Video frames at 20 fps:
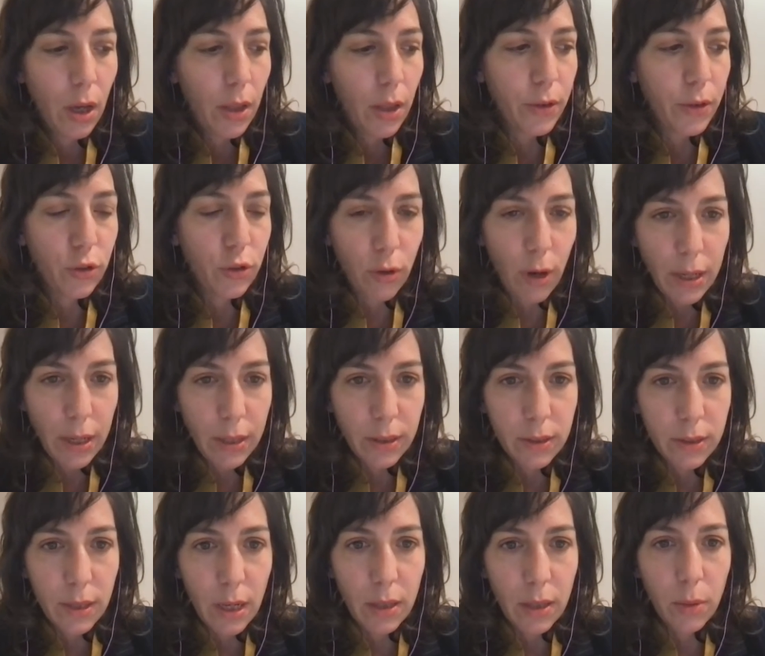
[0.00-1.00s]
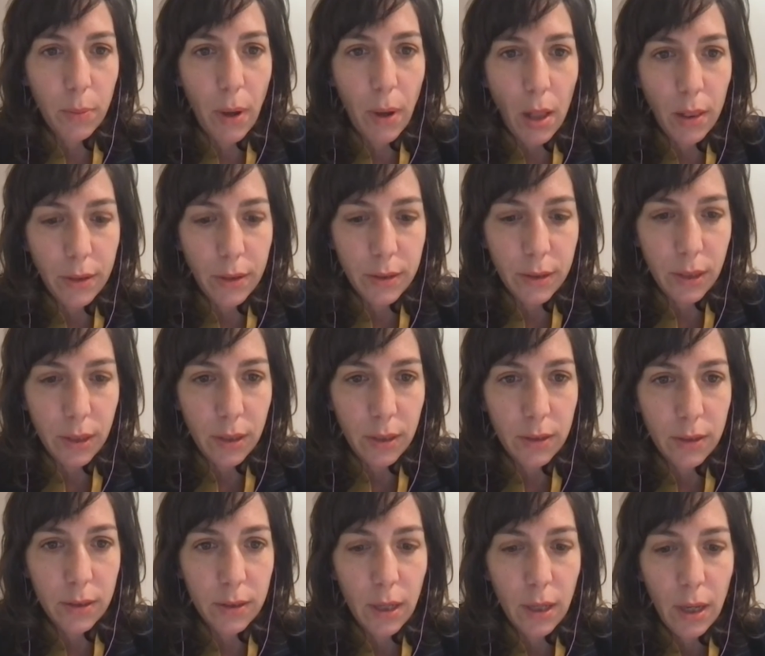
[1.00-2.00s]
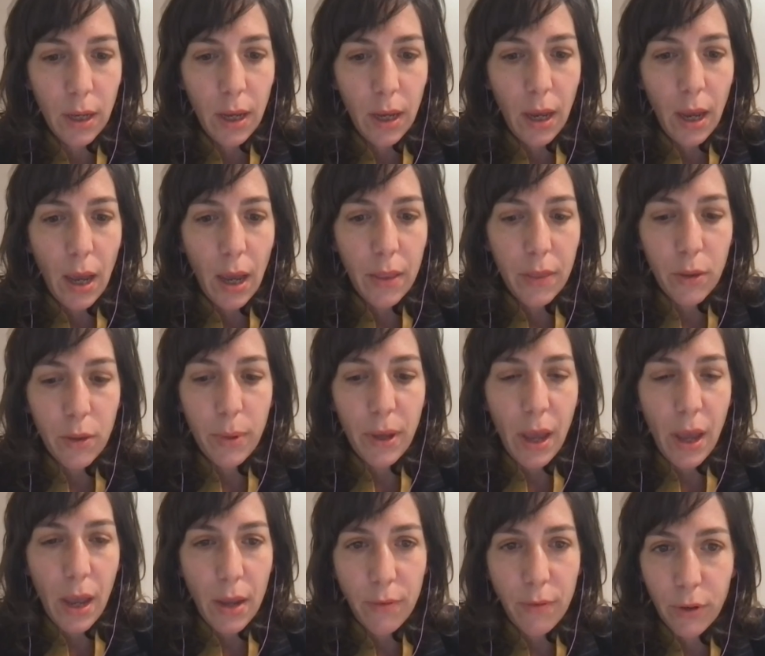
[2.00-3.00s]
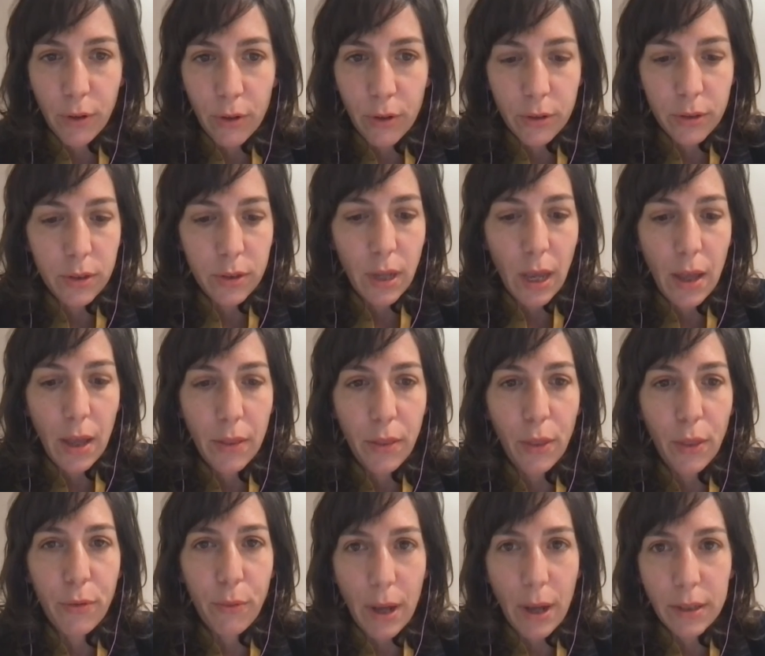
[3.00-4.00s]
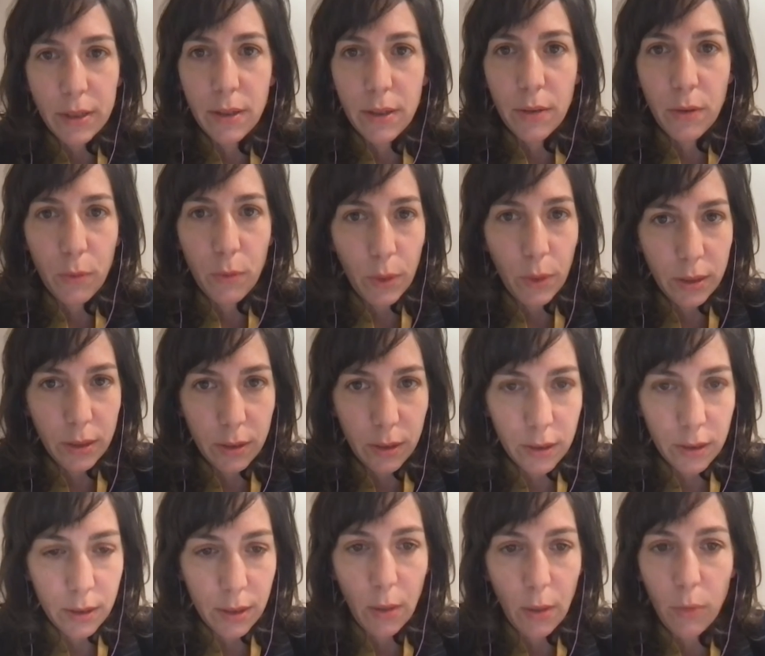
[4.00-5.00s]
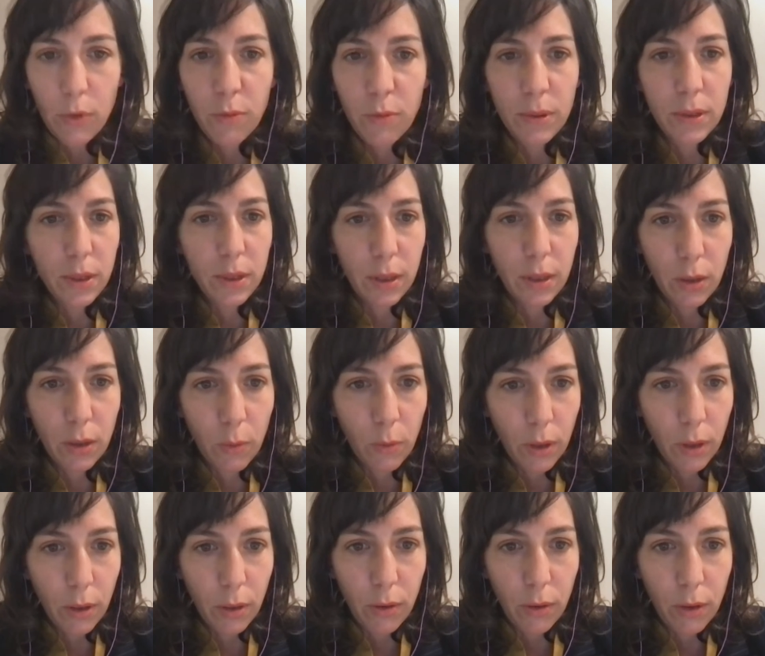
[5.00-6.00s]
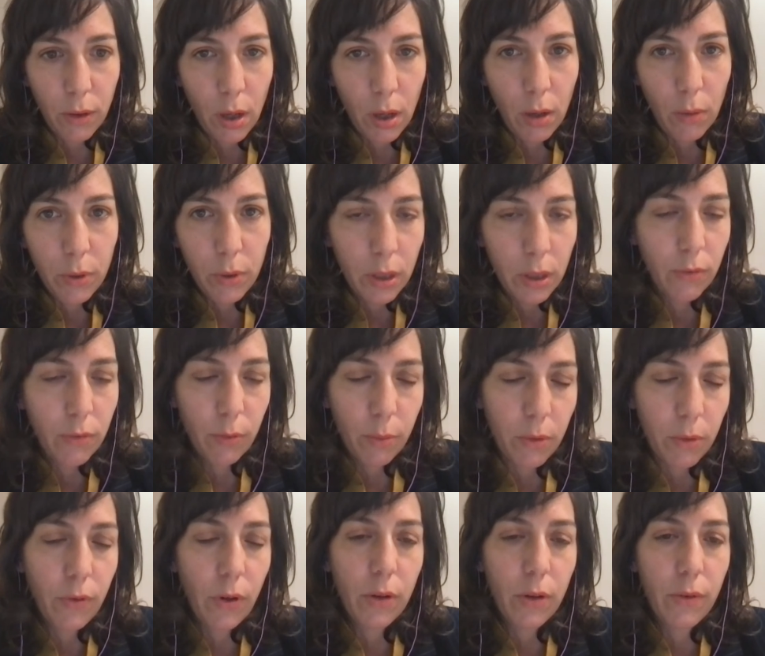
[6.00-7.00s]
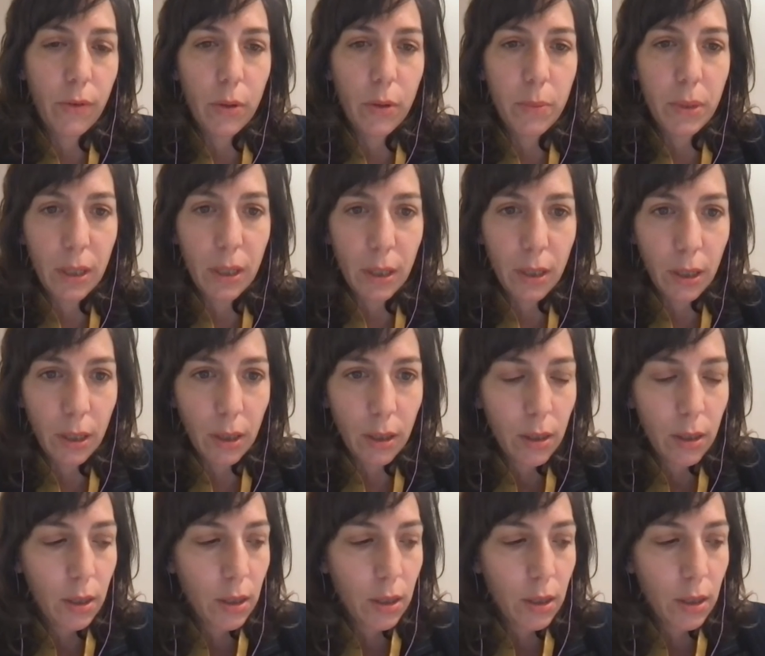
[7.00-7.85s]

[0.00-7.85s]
the trends and the policies and the behaviors and the threats and the risks that we've been dealing with really from the very, very beginning.